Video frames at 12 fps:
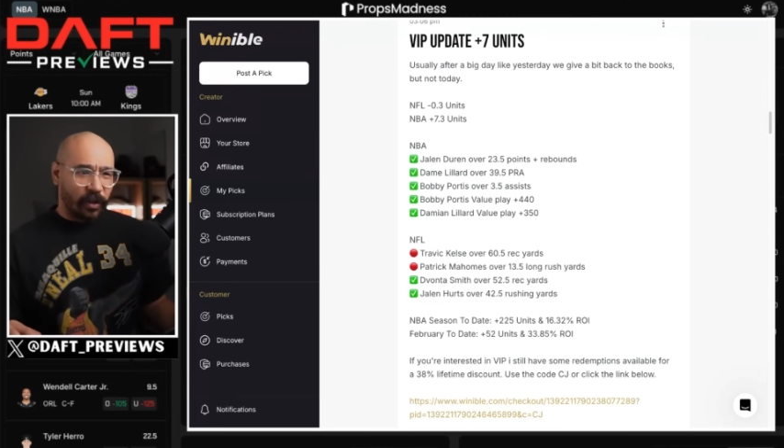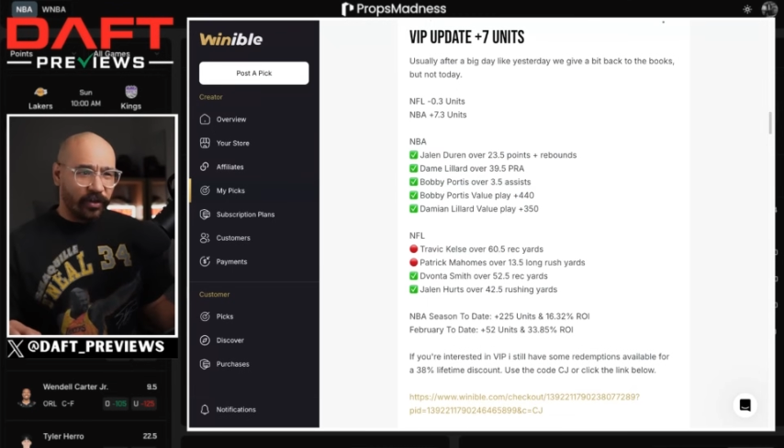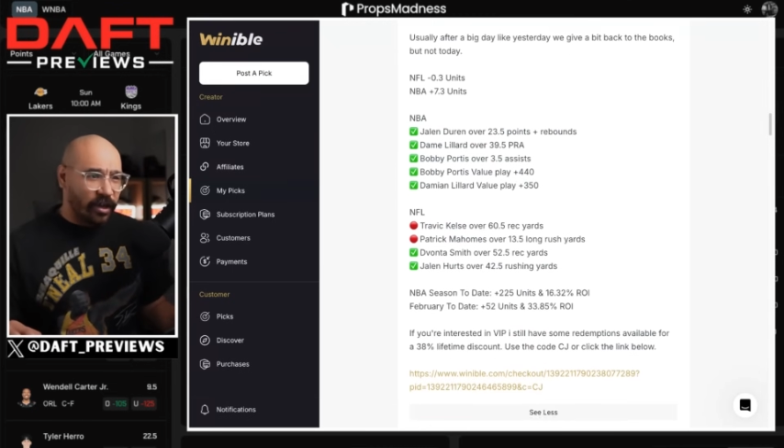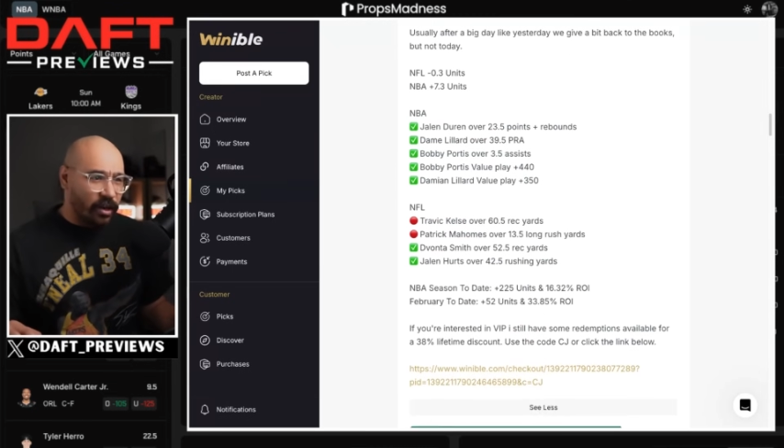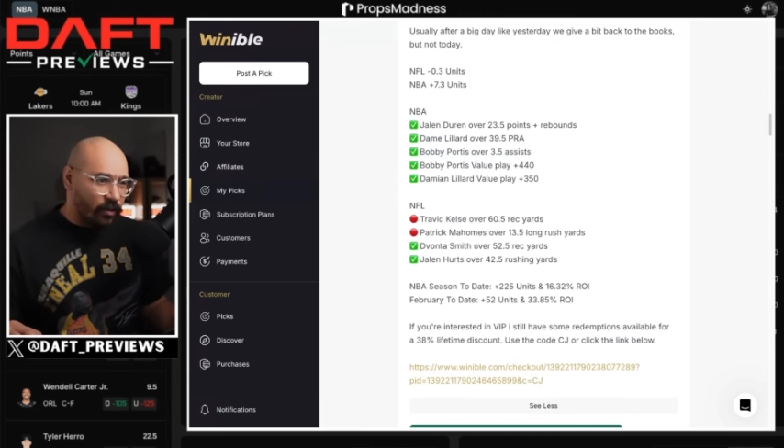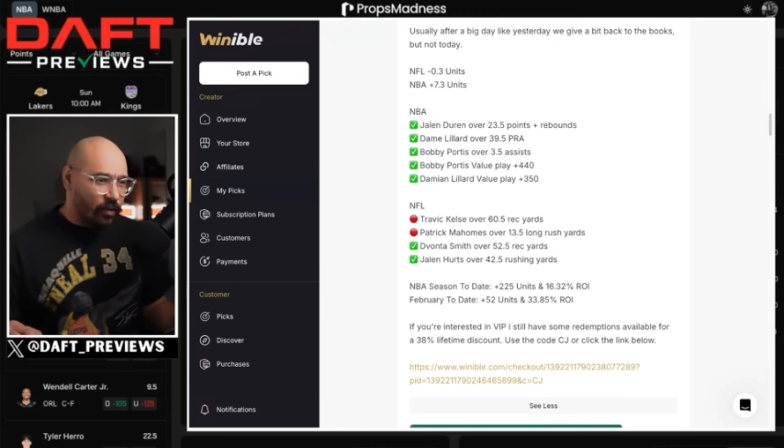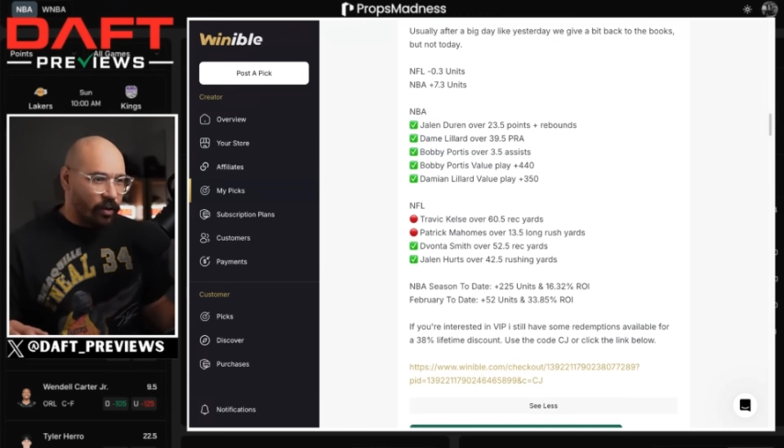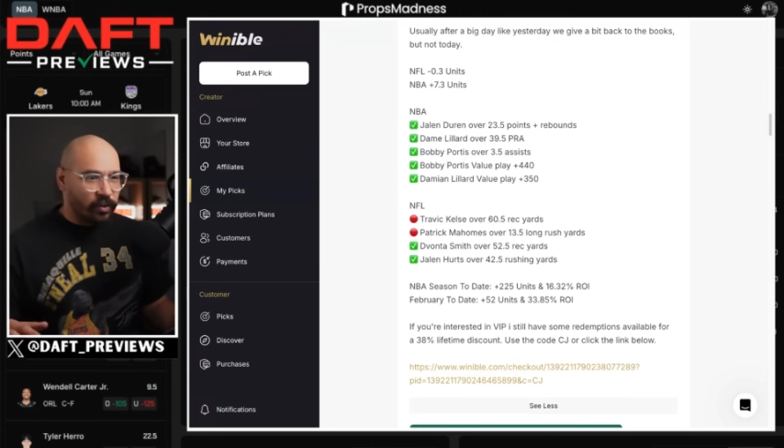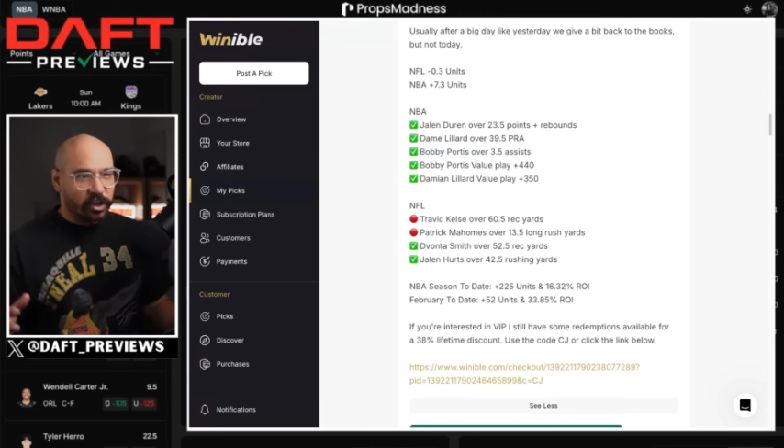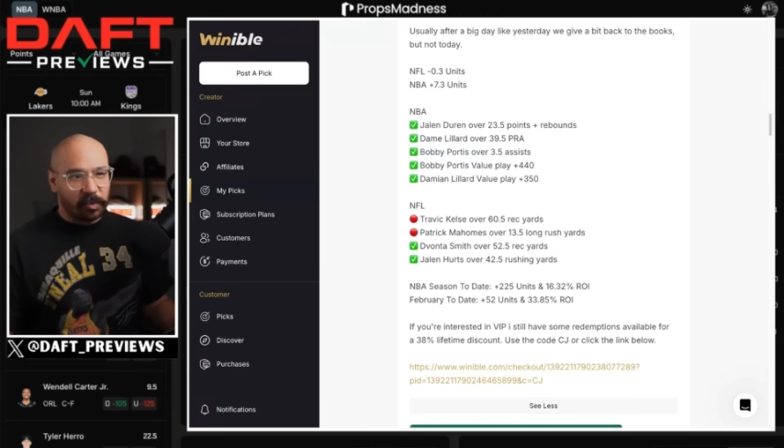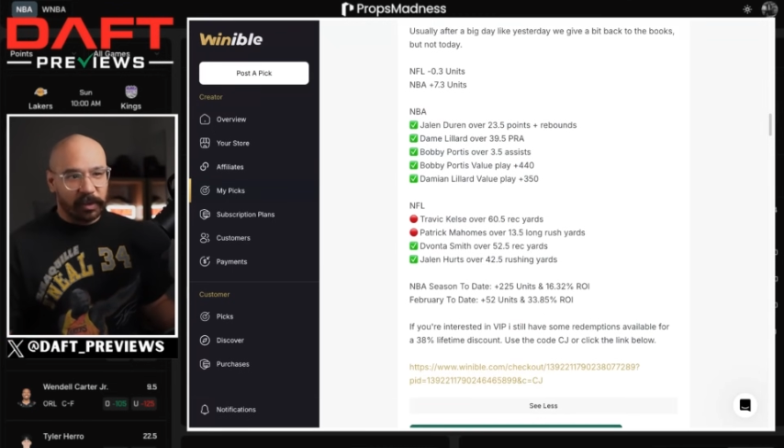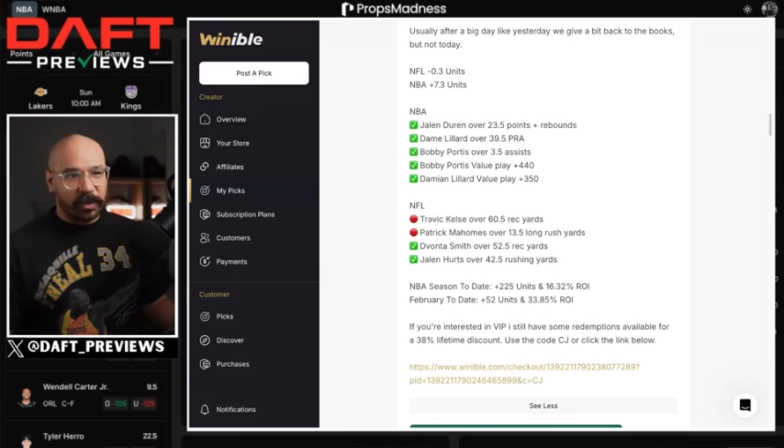On the NFL,
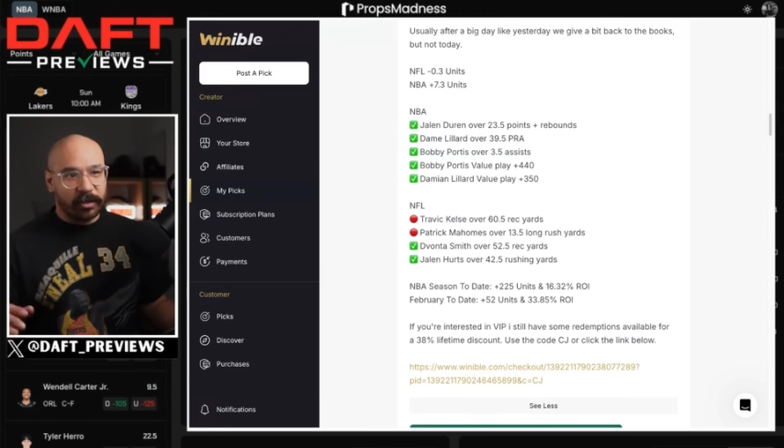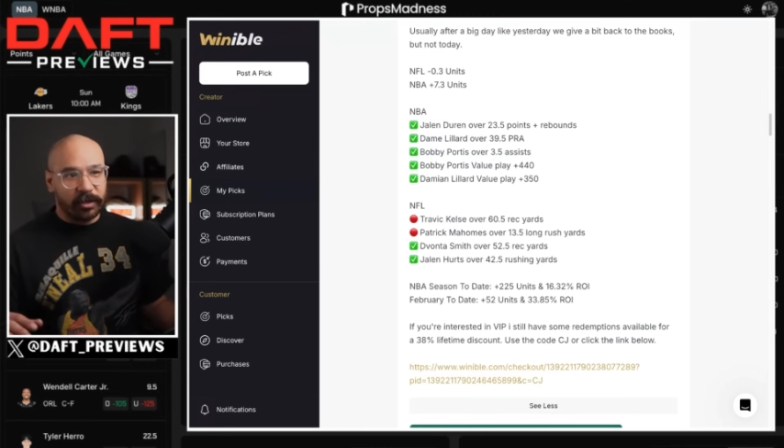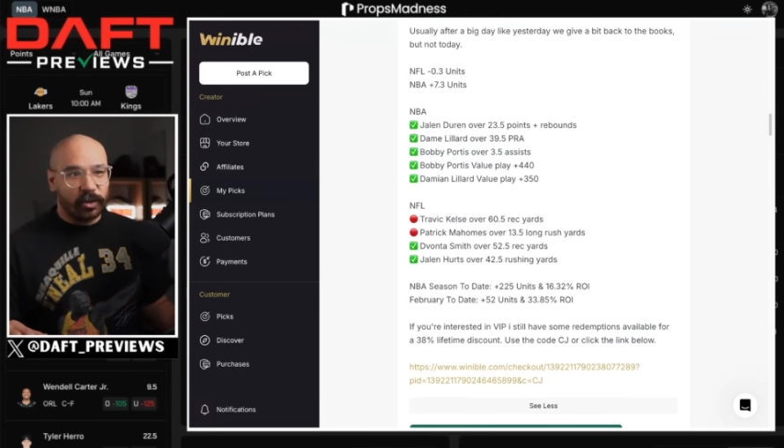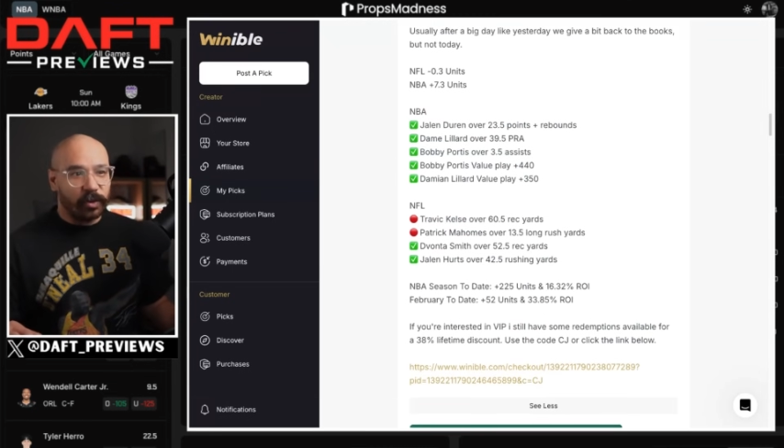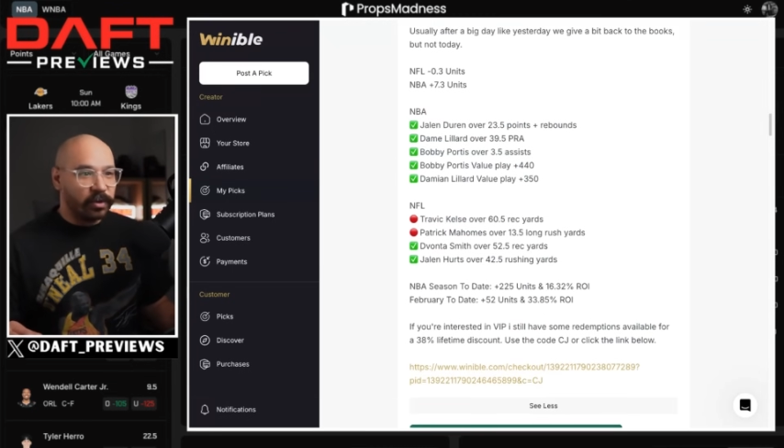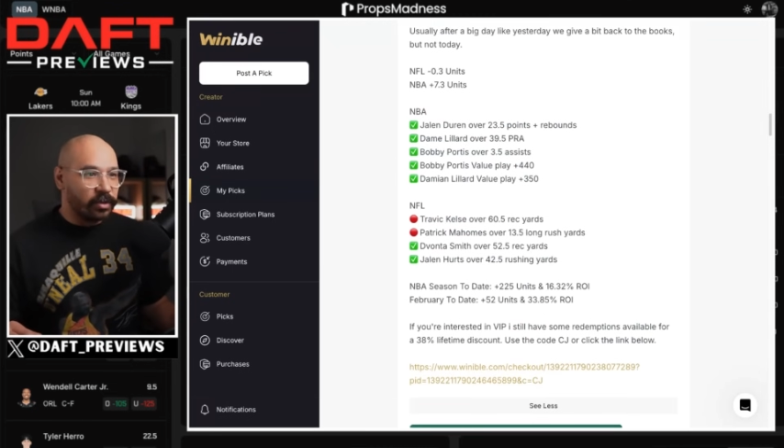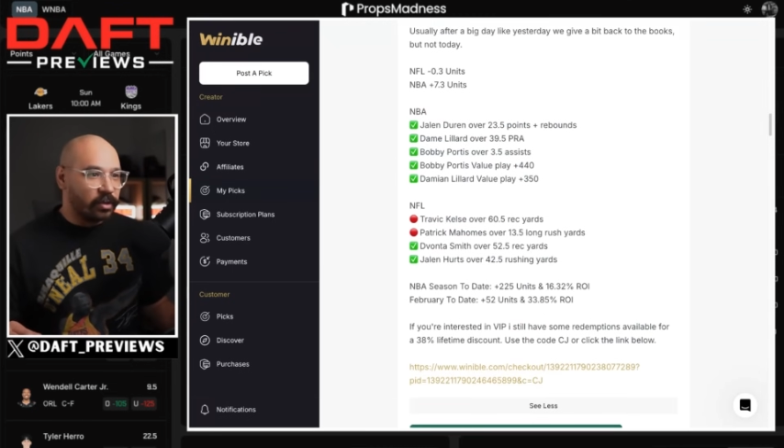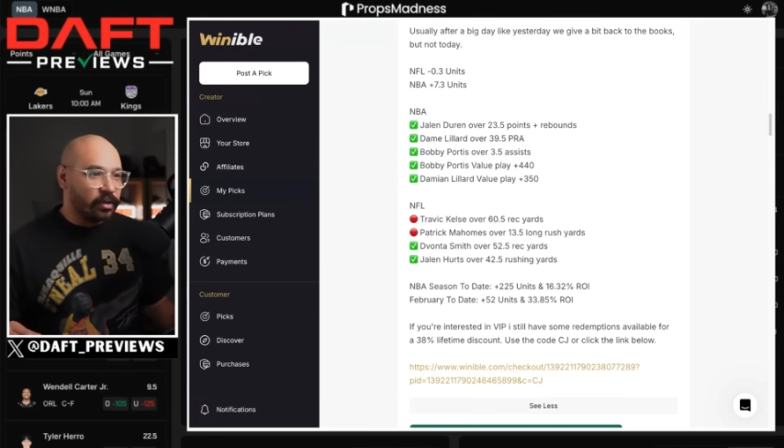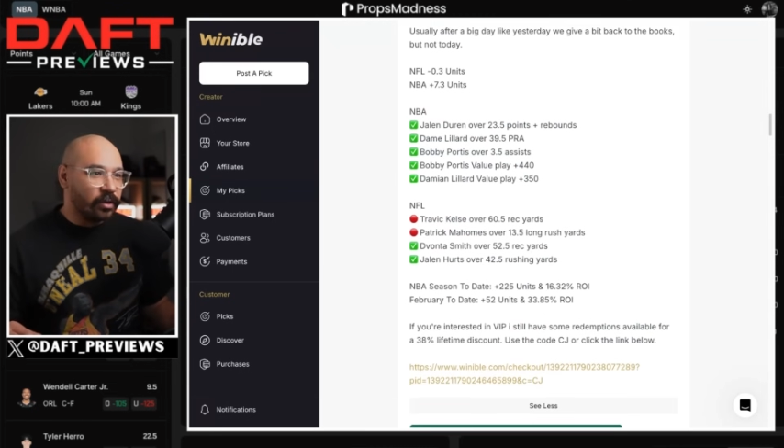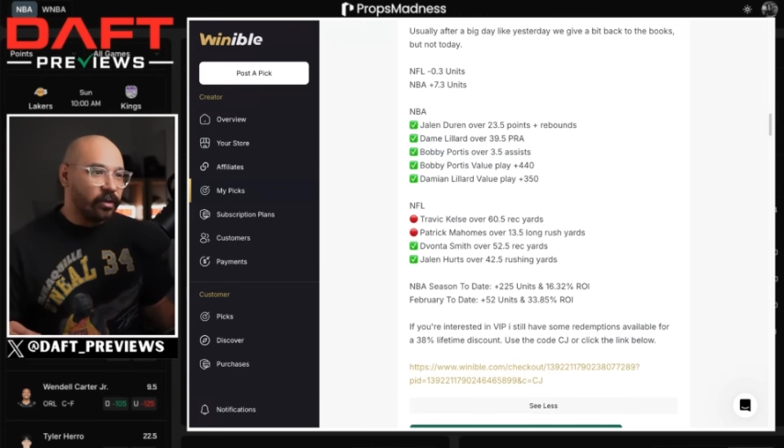split it 2-2.